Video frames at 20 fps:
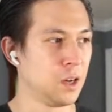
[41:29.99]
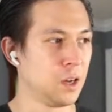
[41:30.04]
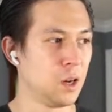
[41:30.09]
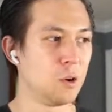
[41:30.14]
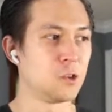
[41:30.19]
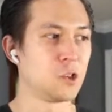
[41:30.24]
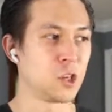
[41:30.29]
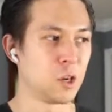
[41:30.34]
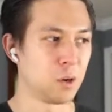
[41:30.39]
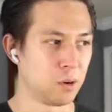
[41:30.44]

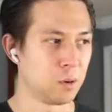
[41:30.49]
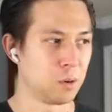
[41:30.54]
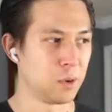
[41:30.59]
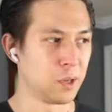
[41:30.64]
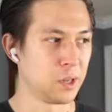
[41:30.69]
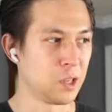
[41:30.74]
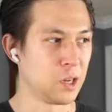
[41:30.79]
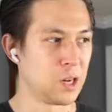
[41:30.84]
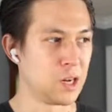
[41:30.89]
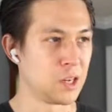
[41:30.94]
Ochoa we
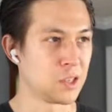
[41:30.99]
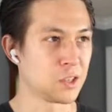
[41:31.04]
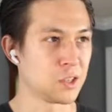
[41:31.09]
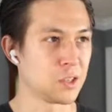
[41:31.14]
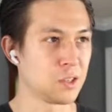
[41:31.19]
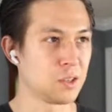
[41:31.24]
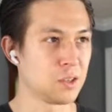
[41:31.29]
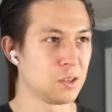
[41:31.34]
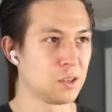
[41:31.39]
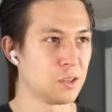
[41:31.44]

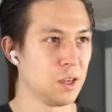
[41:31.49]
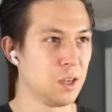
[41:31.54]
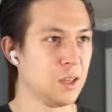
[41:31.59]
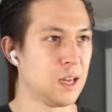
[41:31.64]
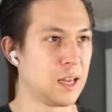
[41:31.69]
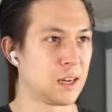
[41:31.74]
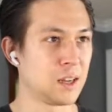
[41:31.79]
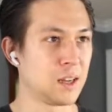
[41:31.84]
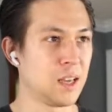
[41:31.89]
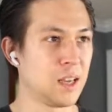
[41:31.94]
lost, and
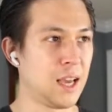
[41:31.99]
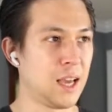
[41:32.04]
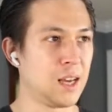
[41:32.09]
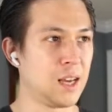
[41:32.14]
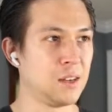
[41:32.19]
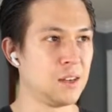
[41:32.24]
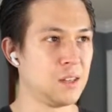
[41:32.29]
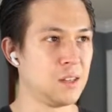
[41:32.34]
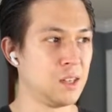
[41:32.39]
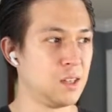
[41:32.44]
then
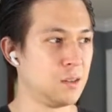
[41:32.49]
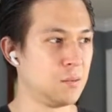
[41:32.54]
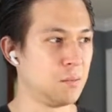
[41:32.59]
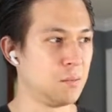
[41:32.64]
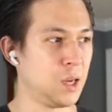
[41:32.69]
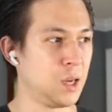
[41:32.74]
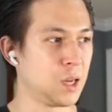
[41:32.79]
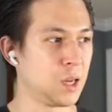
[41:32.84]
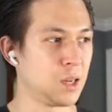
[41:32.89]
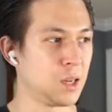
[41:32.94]
Cannon didn't
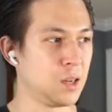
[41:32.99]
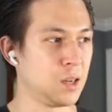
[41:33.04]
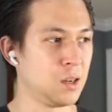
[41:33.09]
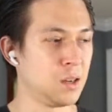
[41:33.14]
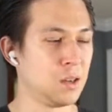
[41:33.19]
make it.